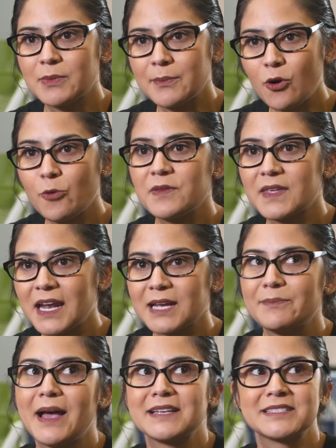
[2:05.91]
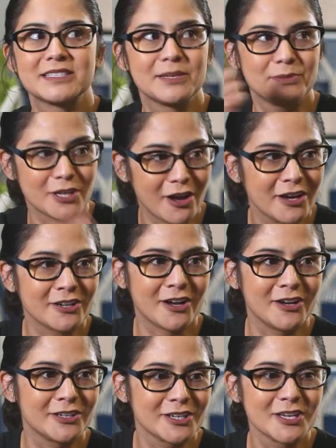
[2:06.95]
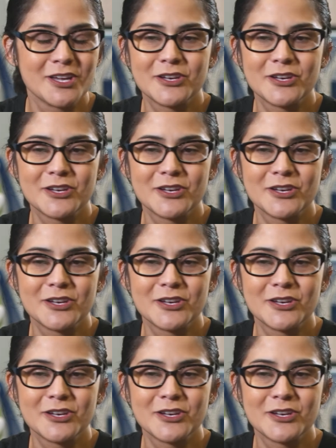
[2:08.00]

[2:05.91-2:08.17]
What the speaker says: I'm hoping that I can pass the baton on